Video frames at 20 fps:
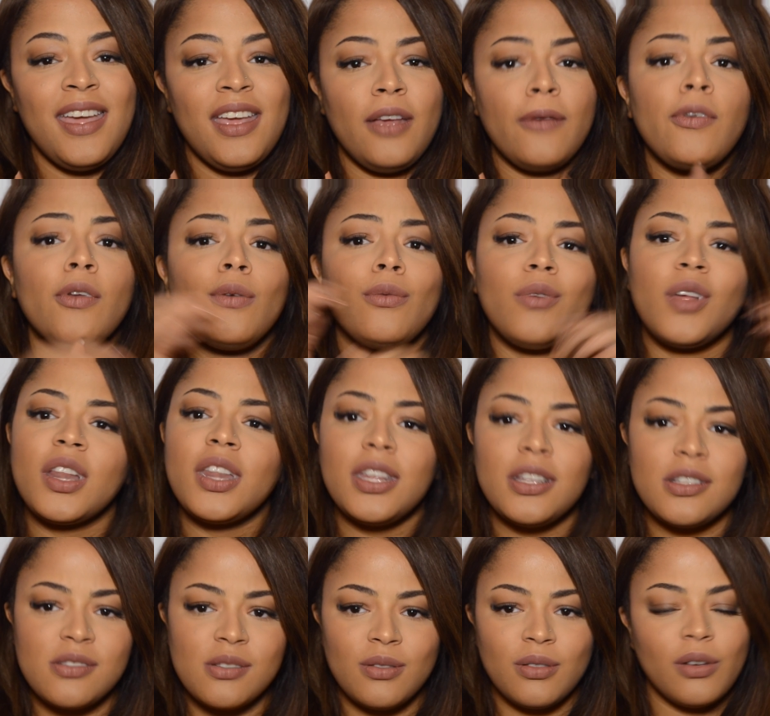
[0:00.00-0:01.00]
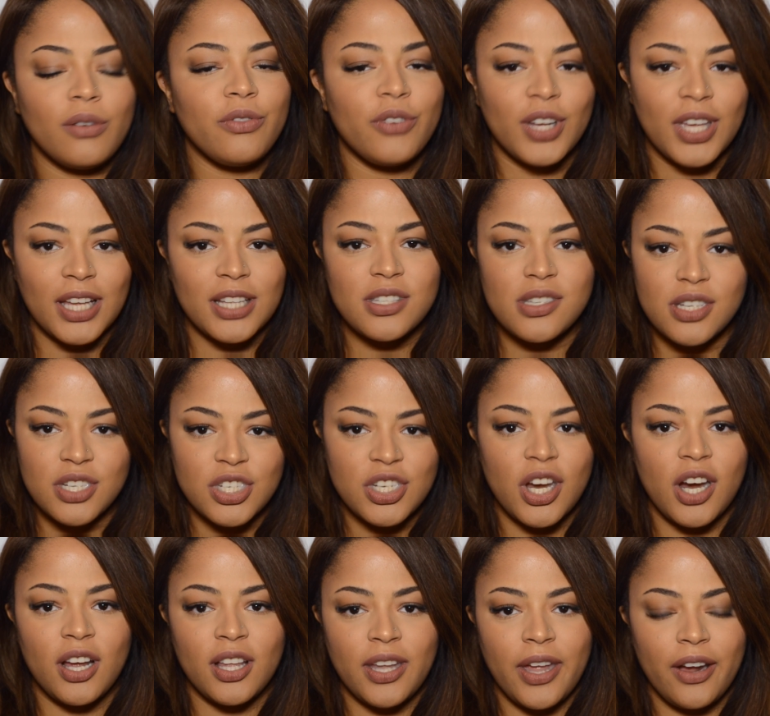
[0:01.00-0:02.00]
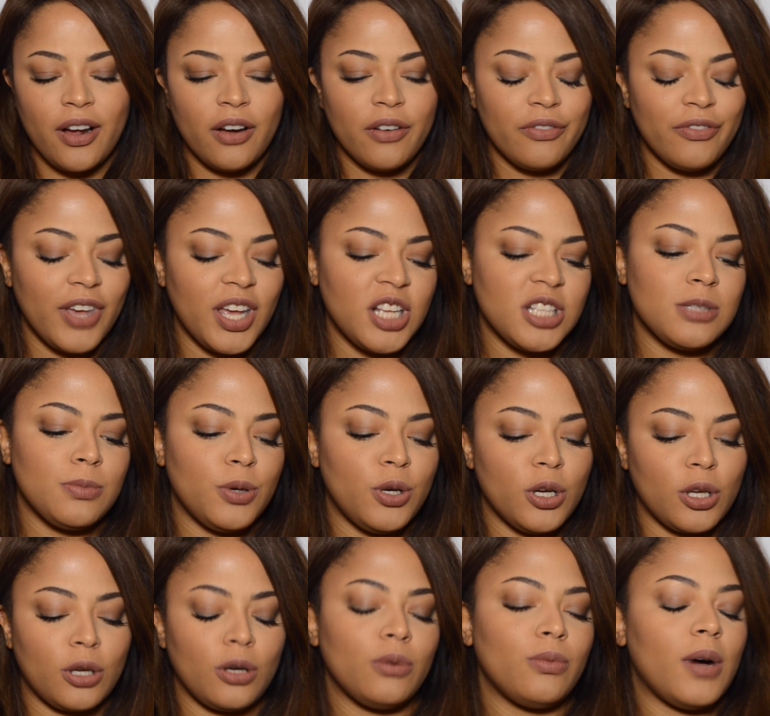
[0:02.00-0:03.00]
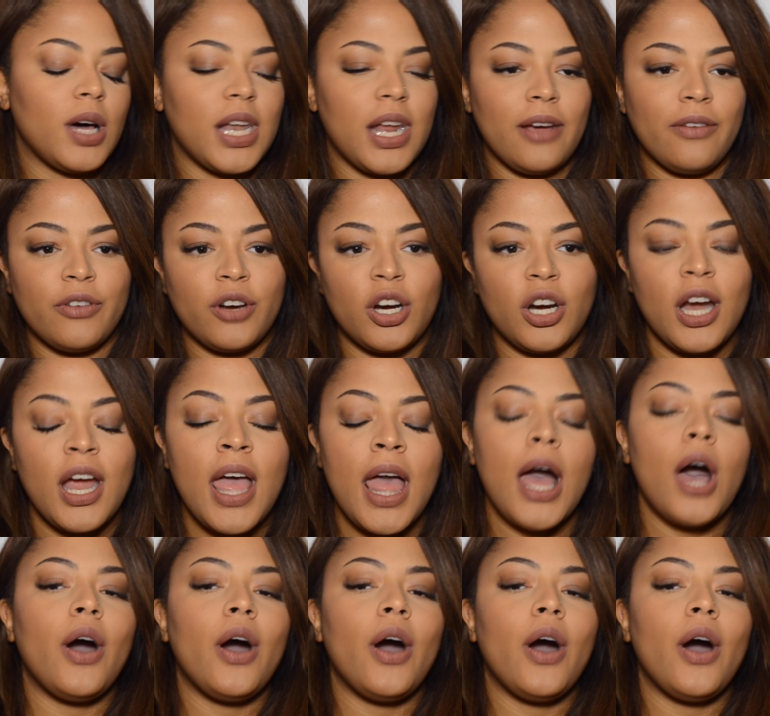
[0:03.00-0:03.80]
If you really do, don't forget to share, like on Facebook or whatever.